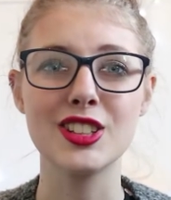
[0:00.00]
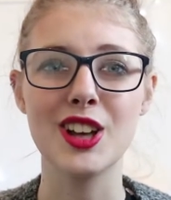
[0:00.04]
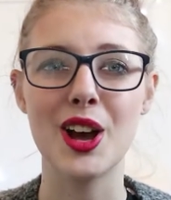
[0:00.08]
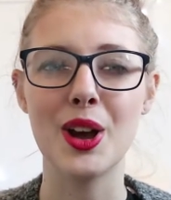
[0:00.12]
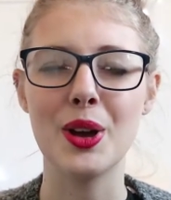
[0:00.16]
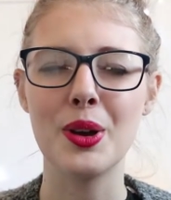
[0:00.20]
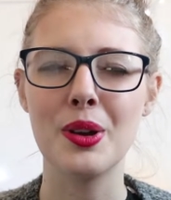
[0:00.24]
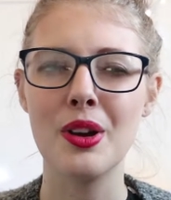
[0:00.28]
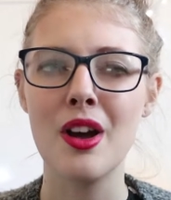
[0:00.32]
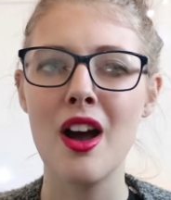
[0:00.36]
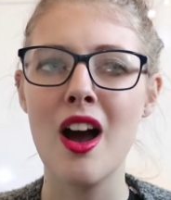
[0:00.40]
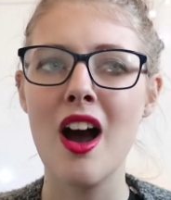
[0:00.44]

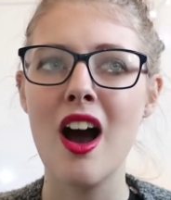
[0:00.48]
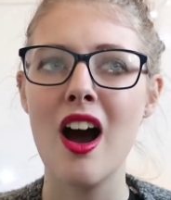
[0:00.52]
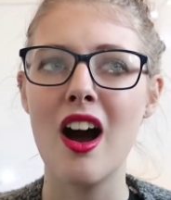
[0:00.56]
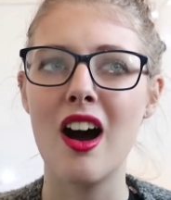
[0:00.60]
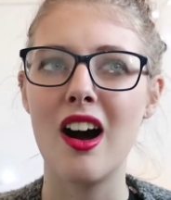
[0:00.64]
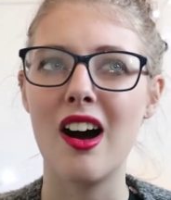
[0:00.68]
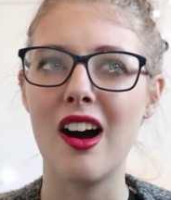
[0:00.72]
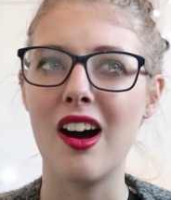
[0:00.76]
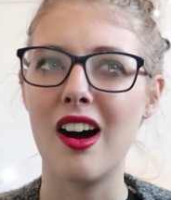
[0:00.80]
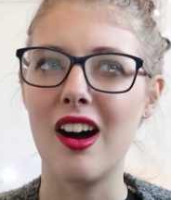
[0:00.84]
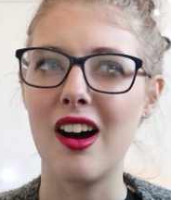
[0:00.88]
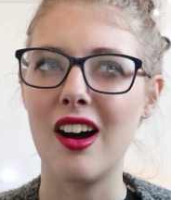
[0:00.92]
so
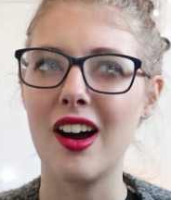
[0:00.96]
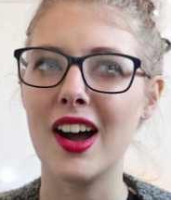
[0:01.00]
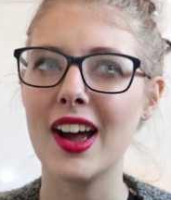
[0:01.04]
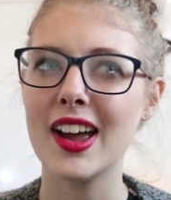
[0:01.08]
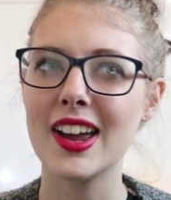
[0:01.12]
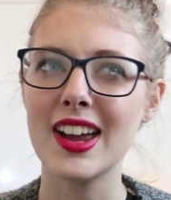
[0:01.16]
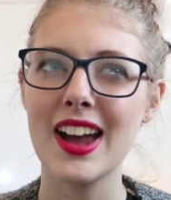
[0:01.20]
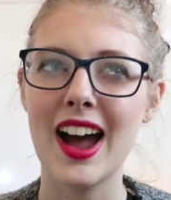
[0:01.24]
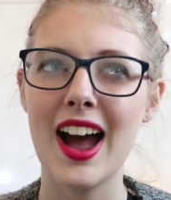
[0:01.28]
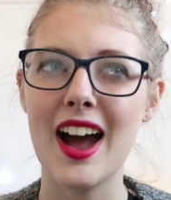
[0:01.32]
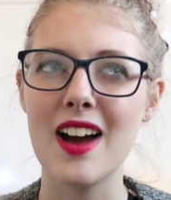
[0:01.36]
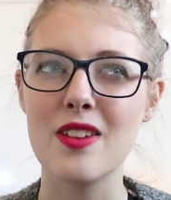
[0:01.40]
I
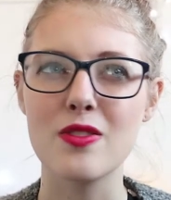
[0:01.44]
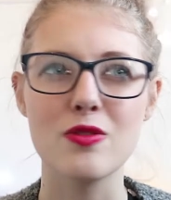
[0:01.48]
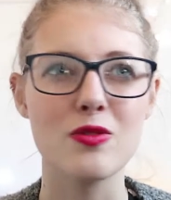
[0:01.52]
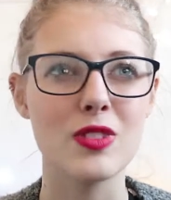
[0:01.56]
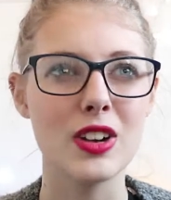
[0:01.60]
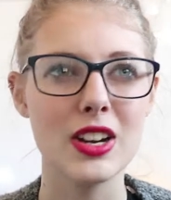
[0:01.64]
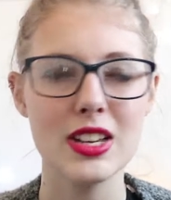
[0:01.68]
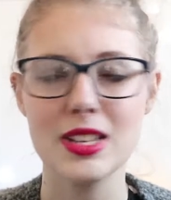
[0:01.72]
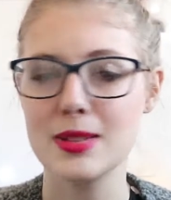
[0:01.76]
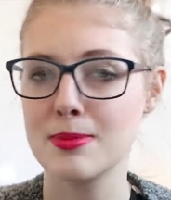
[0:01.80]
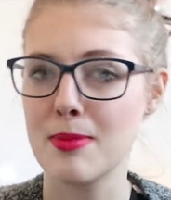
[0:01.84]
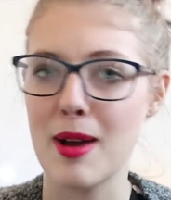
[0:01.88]
haven't
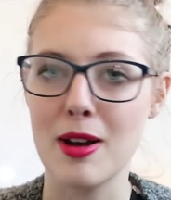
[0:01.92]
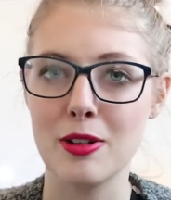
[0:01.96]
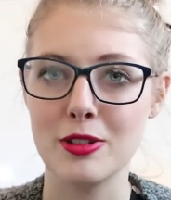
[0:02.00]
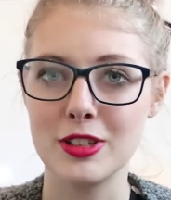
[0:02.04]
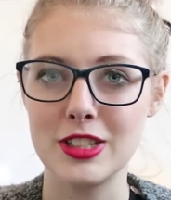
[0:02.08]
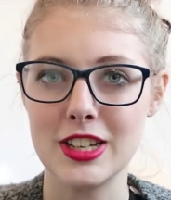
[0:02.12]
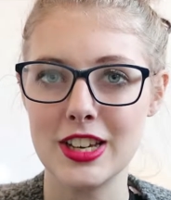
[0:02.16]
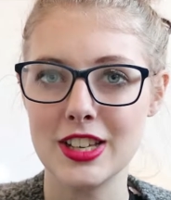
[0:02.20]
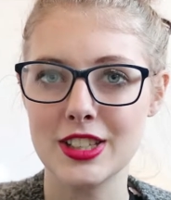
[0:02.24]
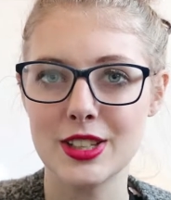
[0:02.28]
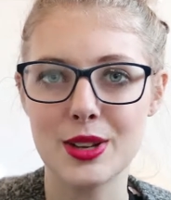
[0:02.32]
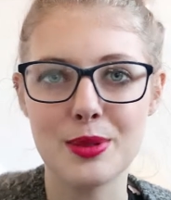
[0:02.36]
really
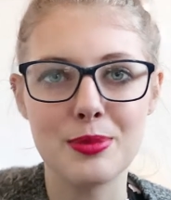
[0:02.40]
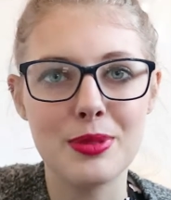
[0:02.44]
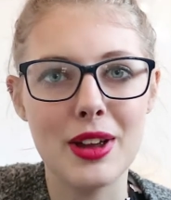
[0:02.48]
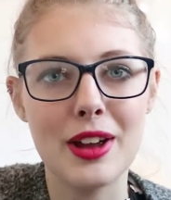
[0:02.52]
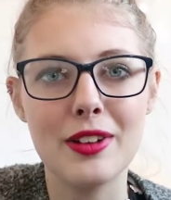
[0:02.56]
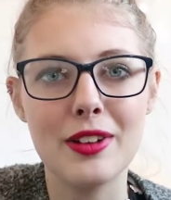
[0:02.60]
smelt it, so I'm